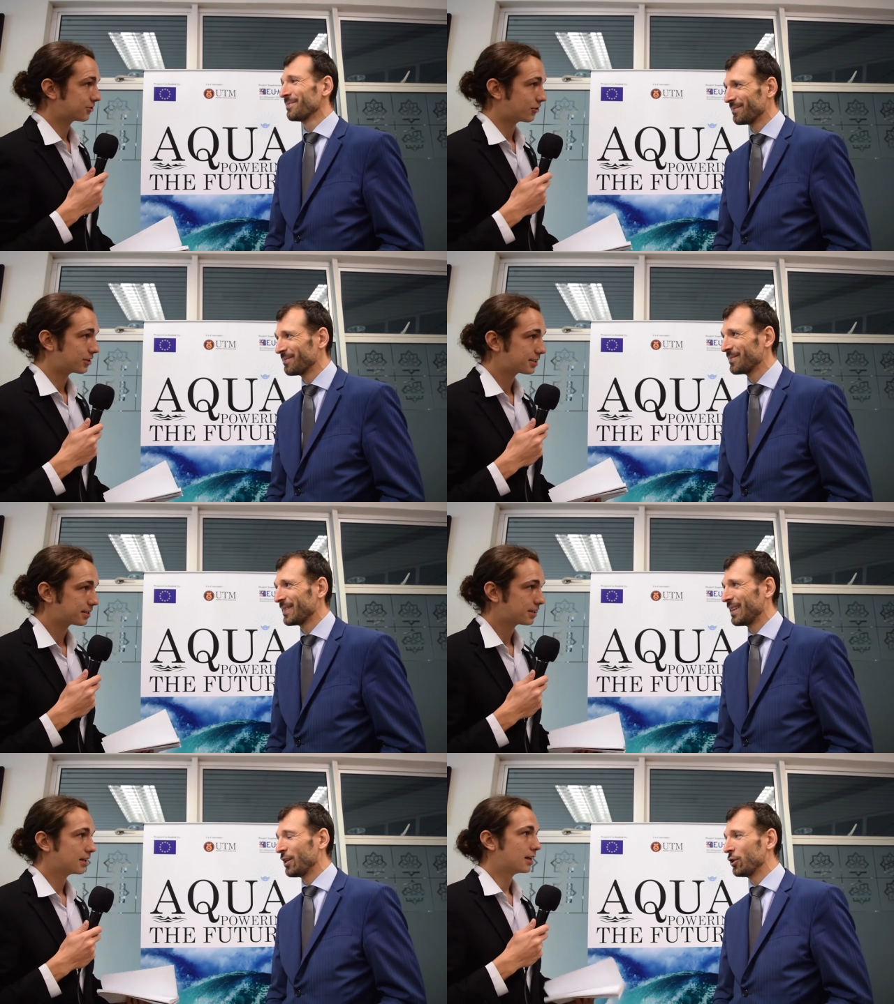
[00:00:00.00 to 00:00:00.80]

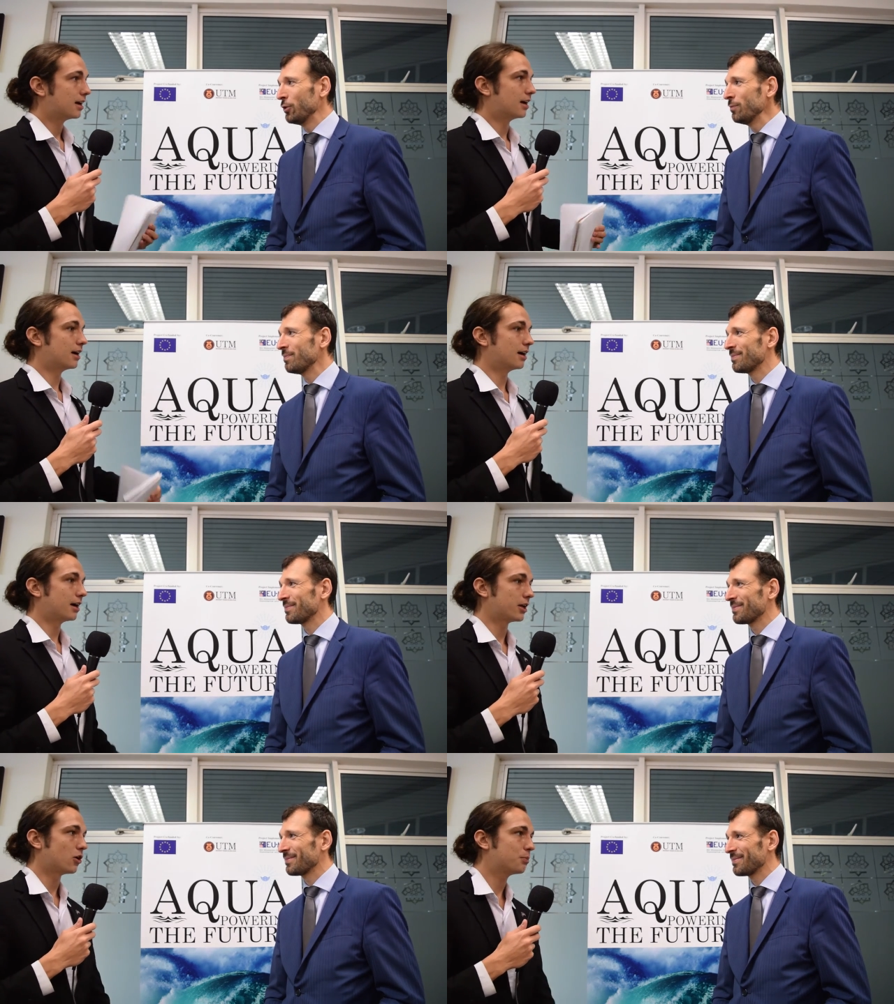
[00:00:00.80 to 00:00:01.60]
Speaker 1: Dross. Thank you. Uh,
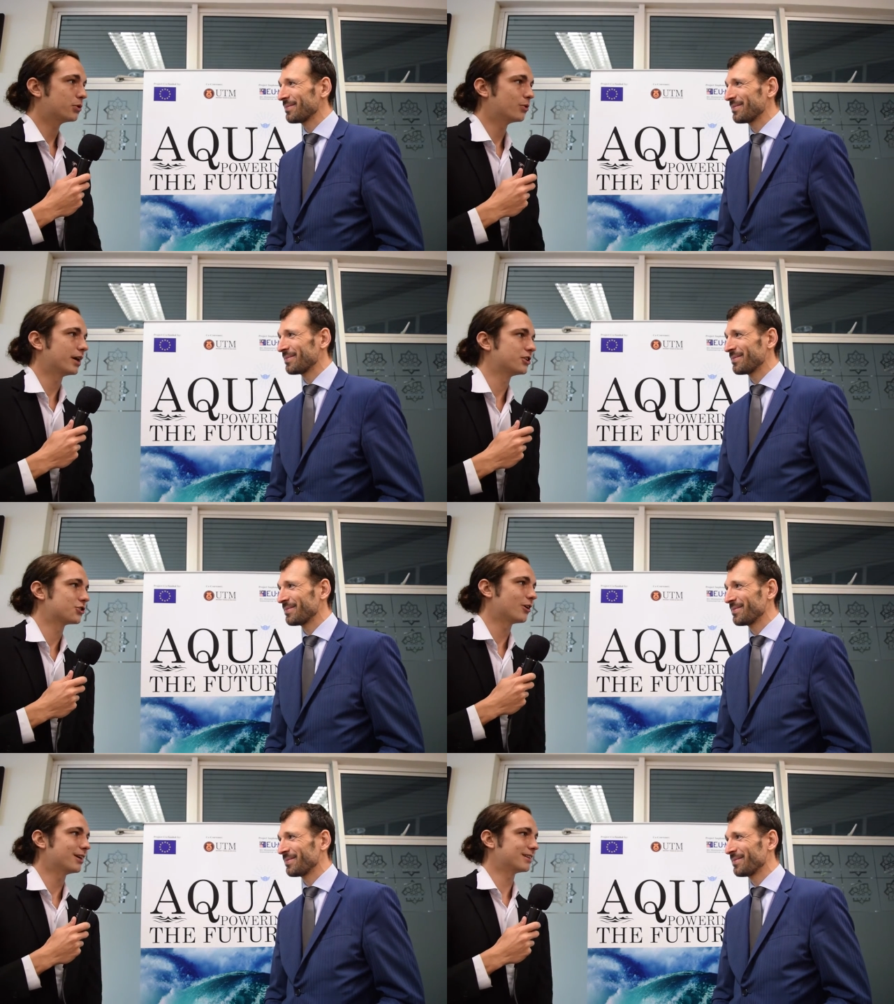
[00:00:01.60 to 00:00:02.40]
I hope you
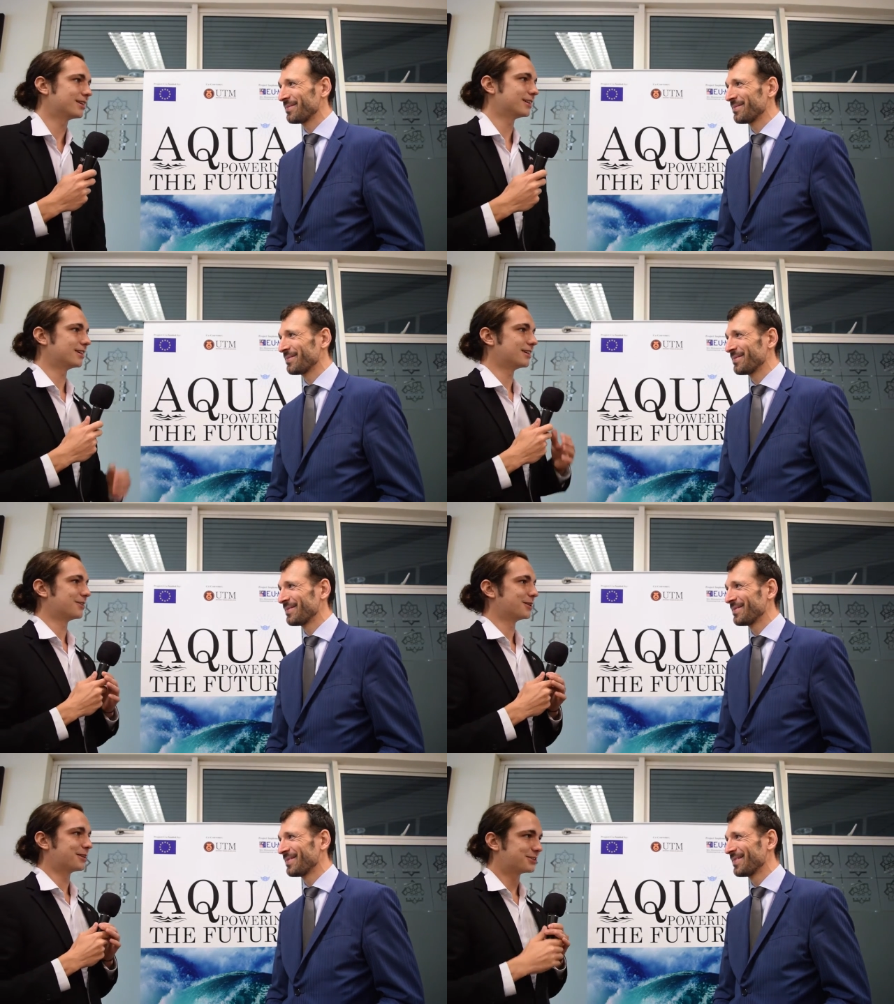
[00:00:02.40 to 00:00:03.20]
enjoy the
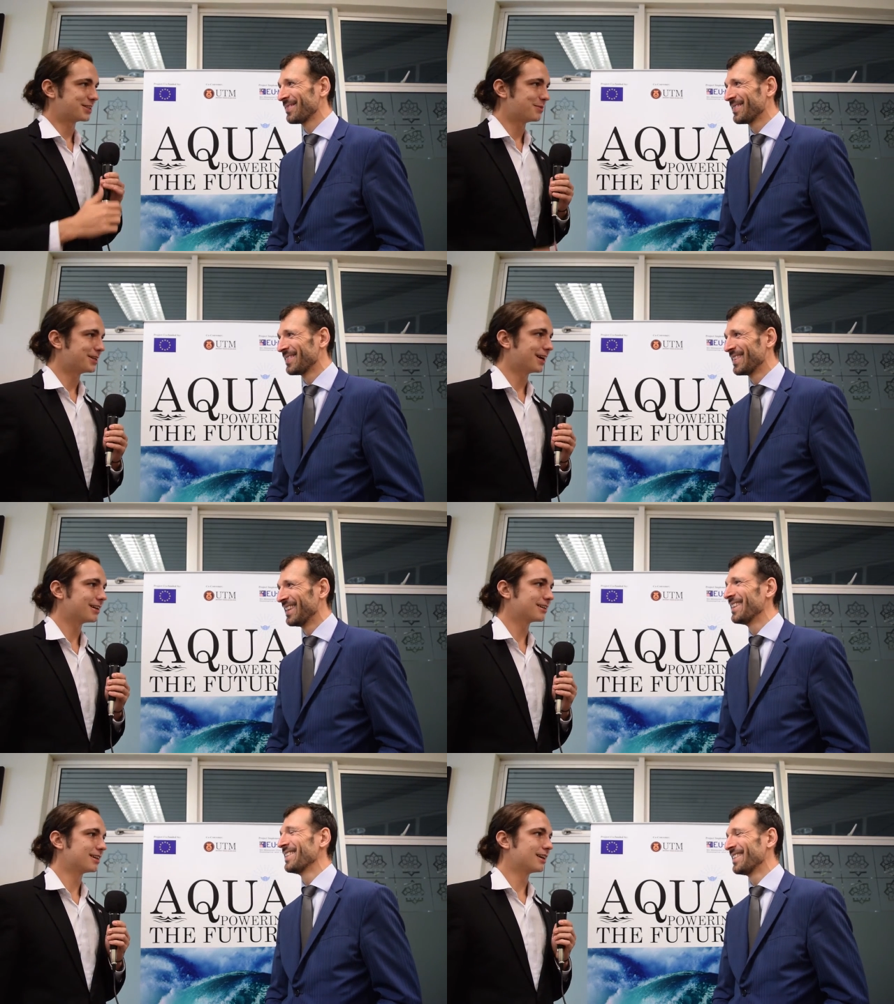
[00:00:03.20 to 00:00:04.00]

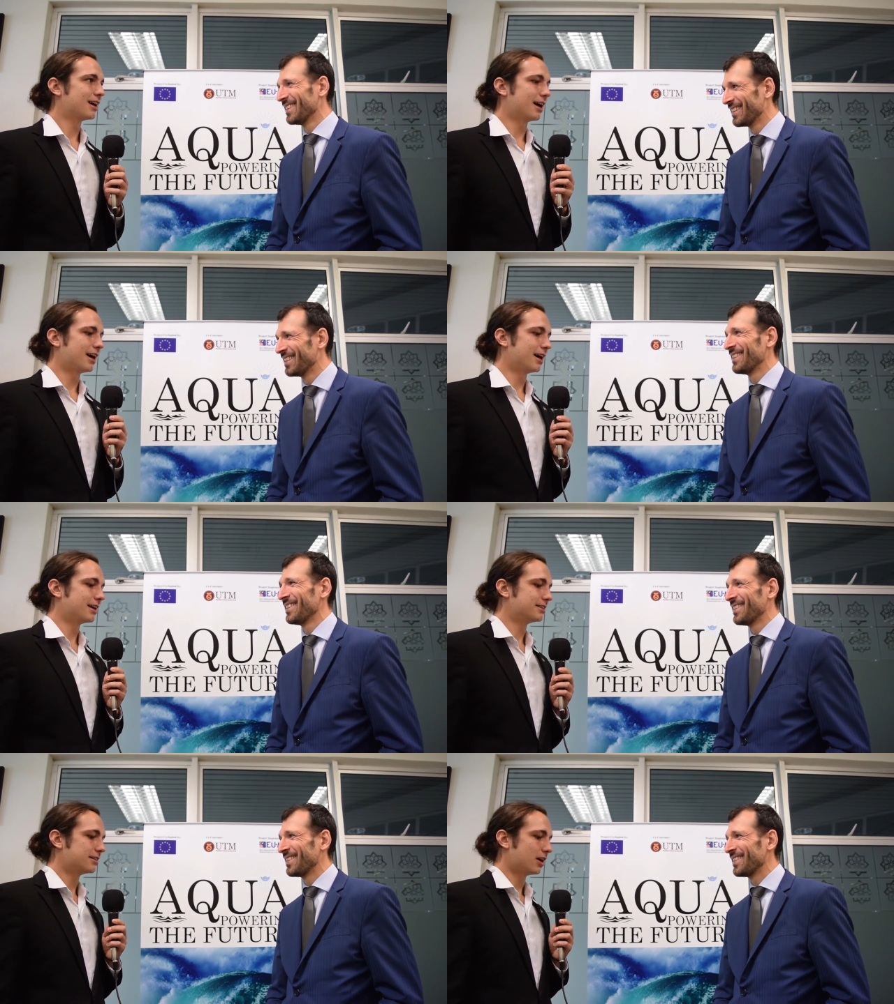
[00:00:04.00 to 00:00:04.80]
seminar
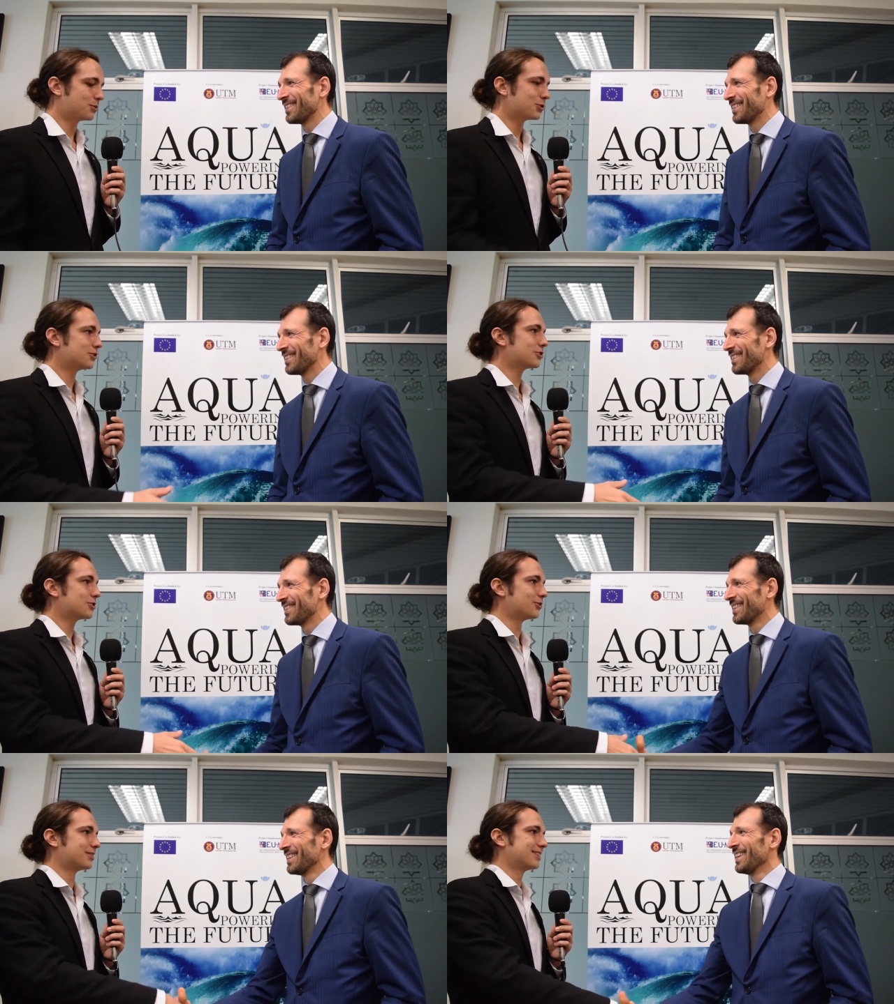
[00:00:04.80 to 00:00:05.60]
and hope to see you
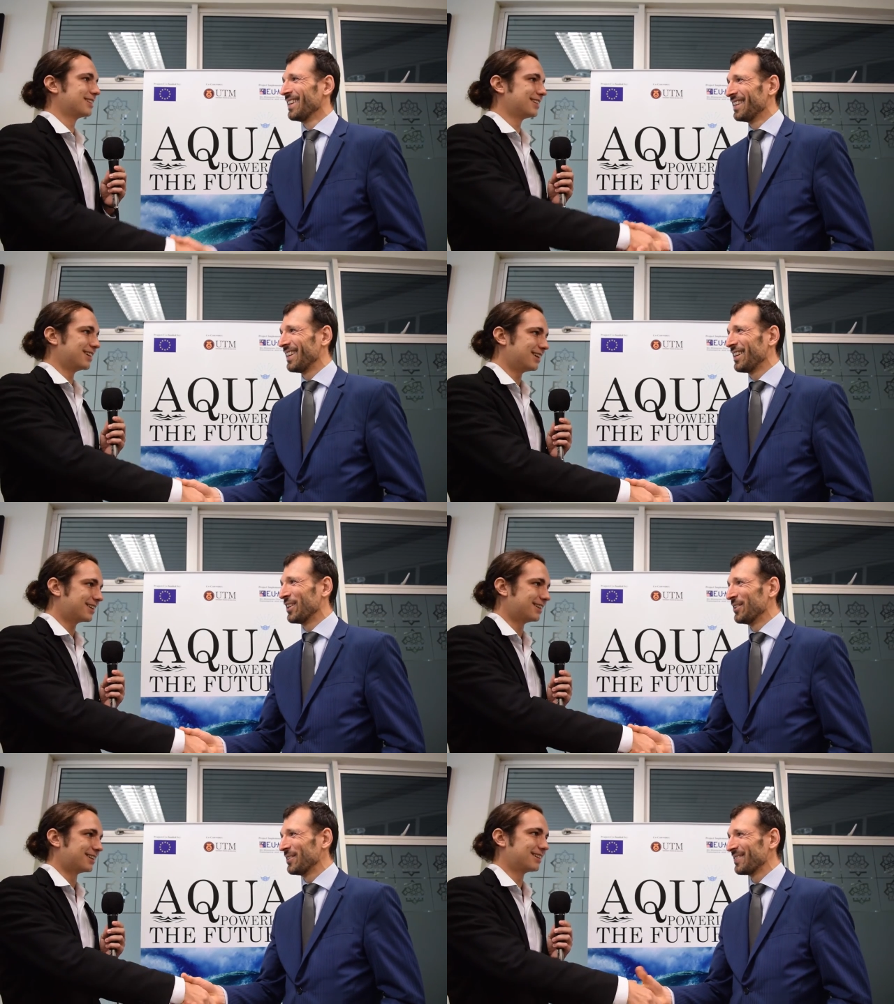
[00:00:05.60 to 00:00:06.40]
soon. Thank
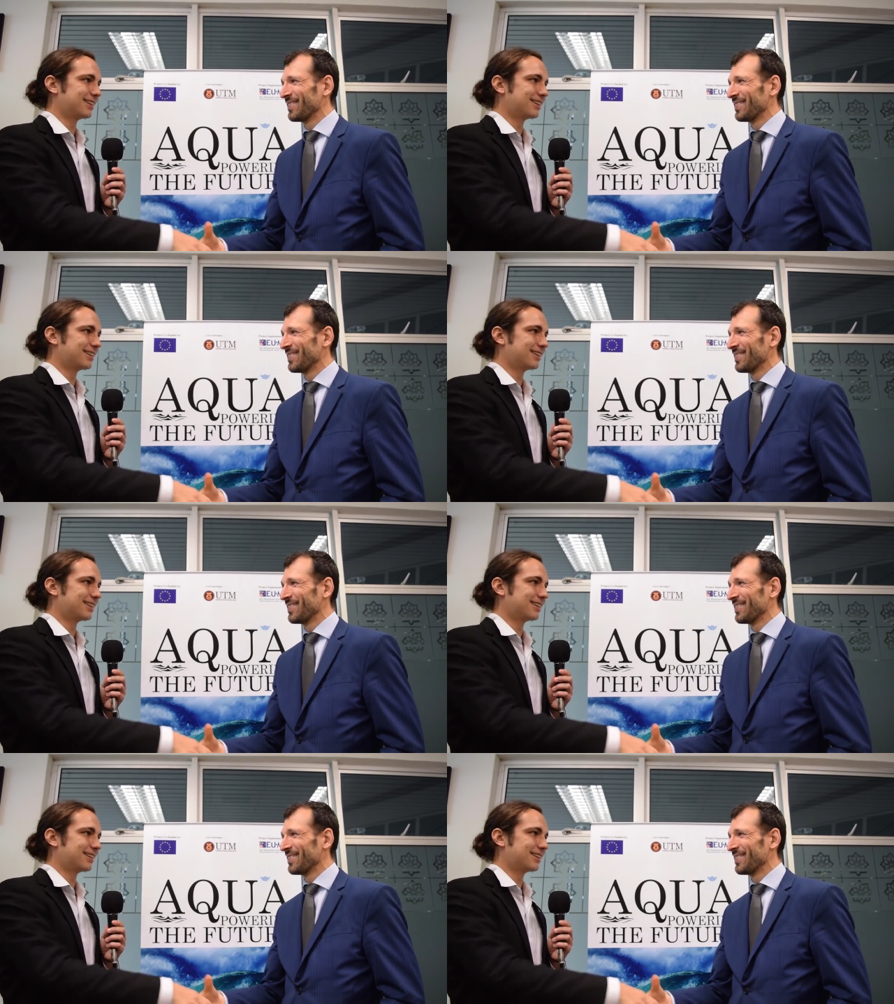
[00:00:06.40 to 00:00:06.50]
okay. You.